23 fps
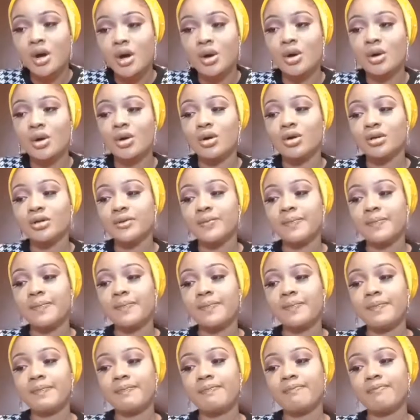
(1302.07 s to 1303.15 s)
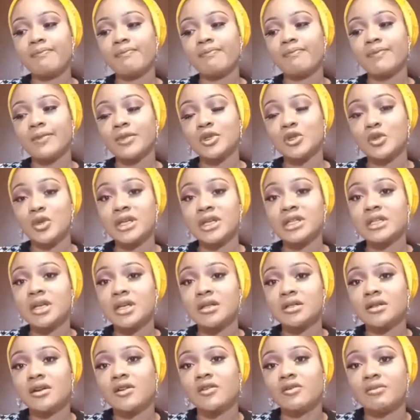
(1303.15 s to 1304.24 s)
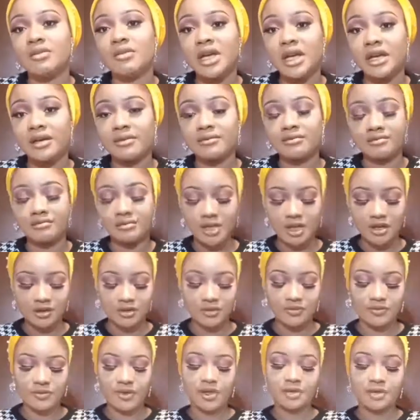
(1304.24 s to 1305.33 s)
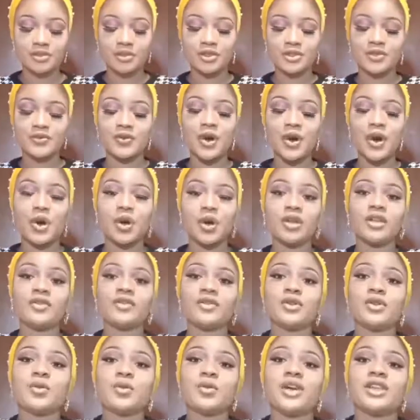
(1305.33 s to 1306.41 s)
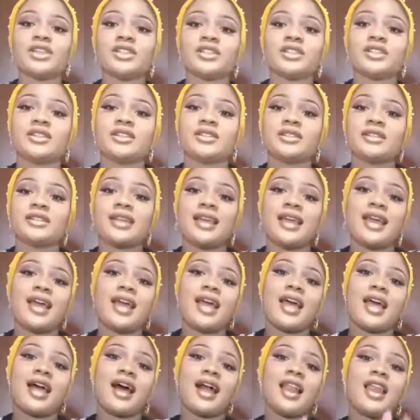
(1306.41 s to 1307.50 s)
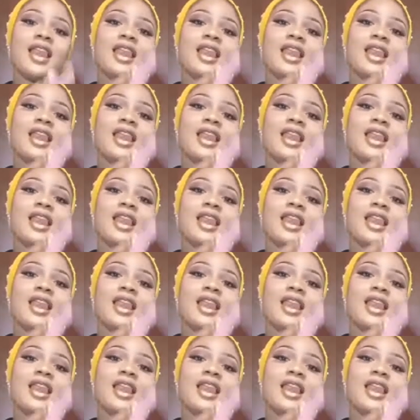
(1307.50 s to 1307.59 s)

on 20th of May. Thank you very much for all of the questions. I